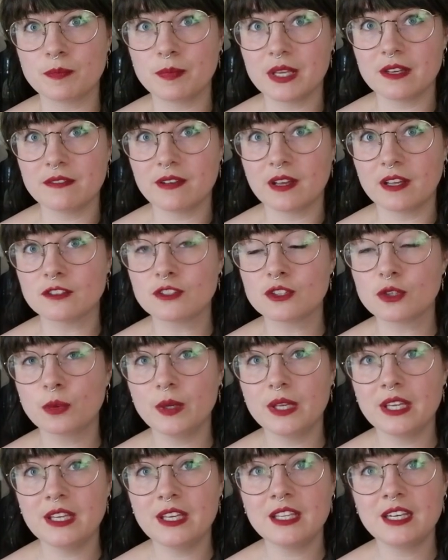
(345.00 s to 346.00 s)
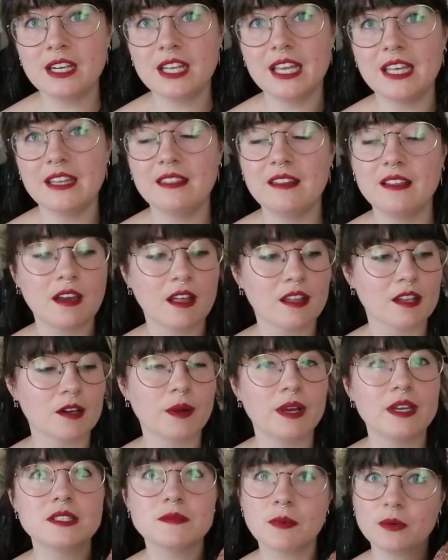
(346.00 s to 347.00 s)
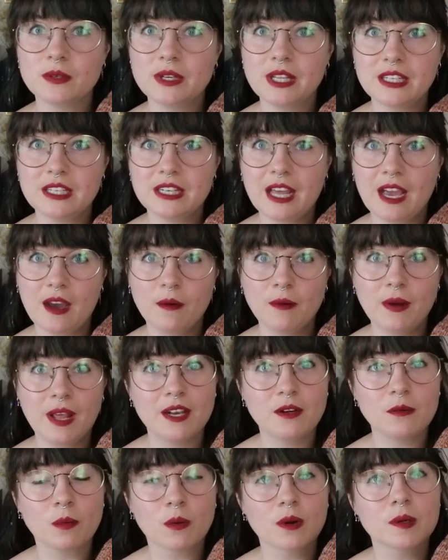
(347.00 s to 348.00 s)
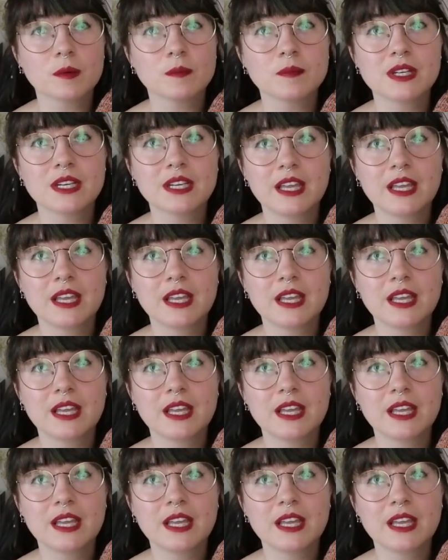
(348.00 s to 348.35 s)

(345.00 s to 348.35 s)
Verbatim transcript: BFL Tweed, in the colorways and Down and Warmed